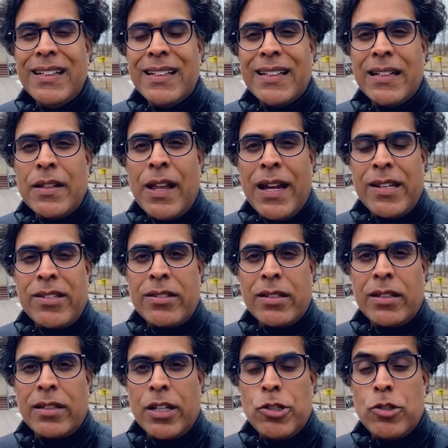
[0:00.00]

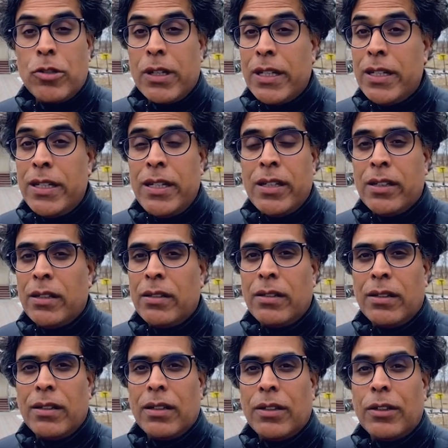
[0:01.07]
that you can
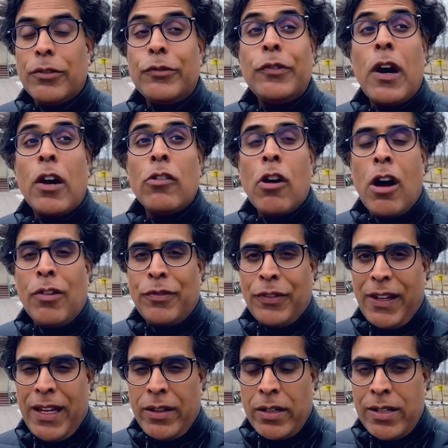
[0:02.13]
hear far off
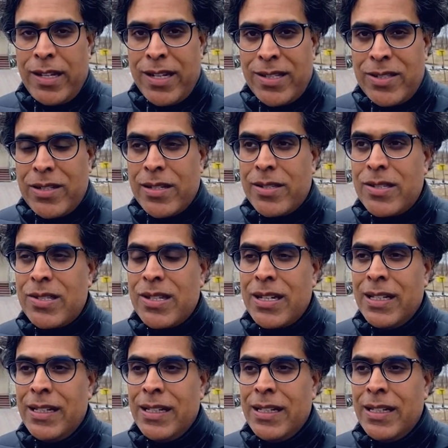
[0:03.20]
in the distance.